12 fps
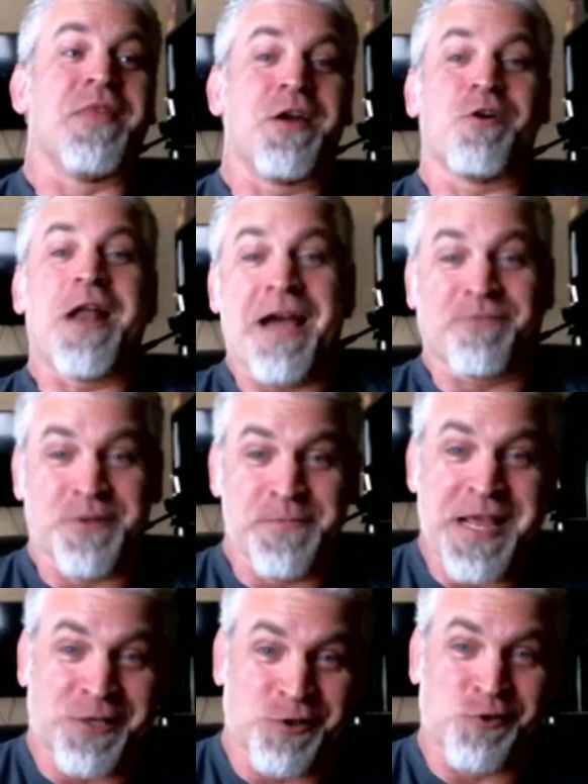they don't have
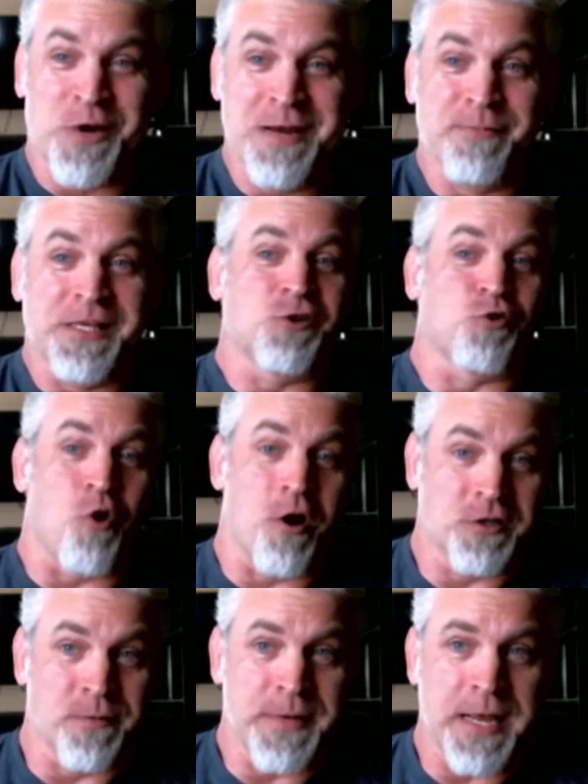to be extremely
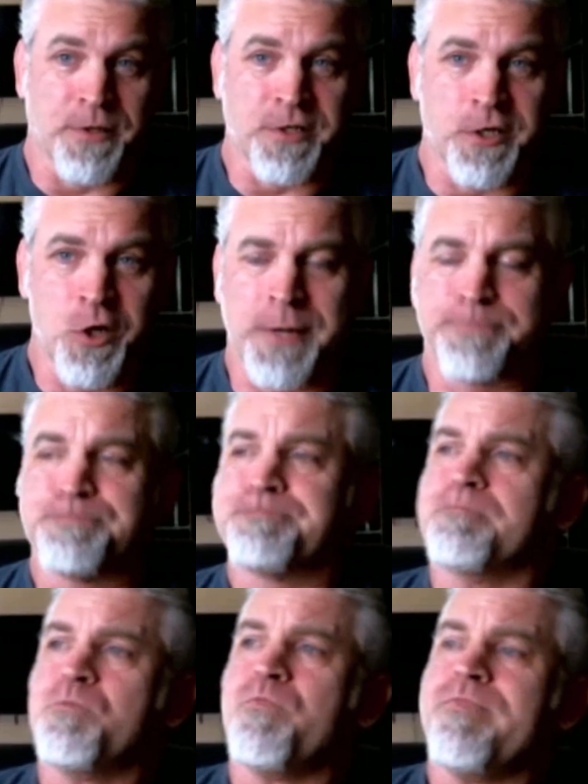strong to be able to do it.